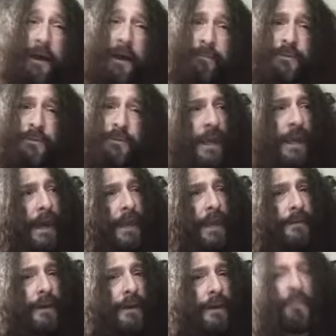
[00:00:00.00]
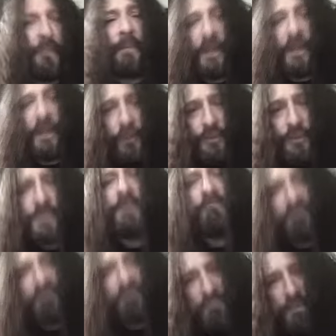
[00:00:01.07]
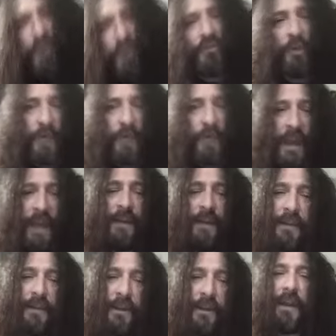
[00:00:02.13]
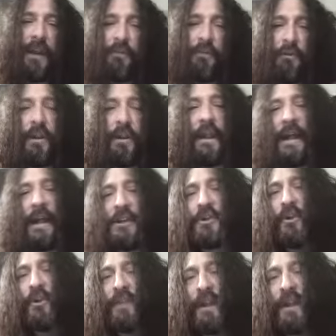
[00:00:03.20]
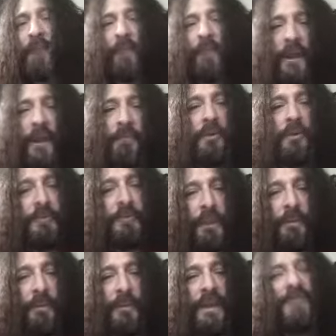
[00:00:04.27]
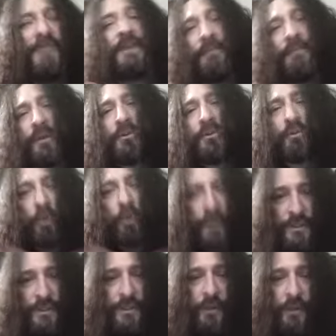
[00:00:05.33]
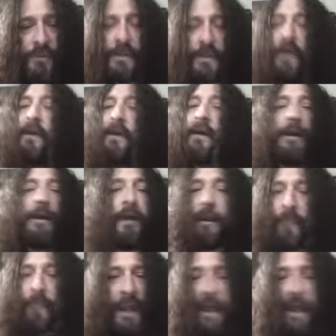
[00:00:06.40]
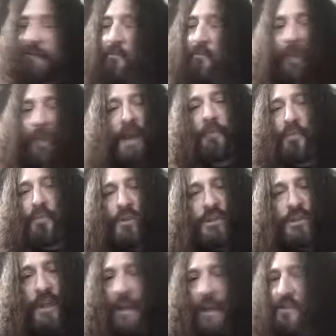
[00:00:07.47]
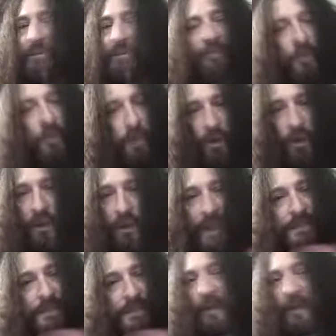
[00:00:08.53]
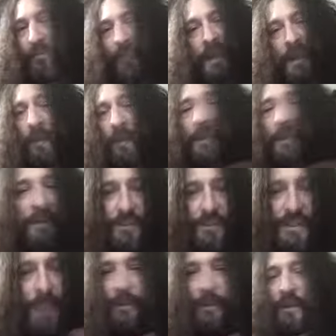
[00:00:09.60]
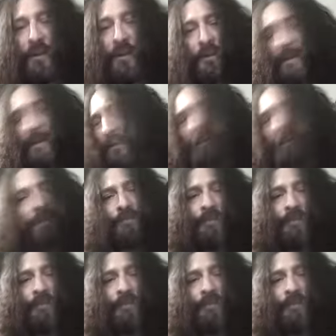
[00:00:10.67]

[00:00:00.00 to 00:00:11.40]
She had the Beatles. Beatles were okay. I never really latched on to them like most people did. Same thing with the Rolling Stones. But I have mad appreciation for all of that stuff, man. I mean, even Zeppelin, you know what I mean? It's like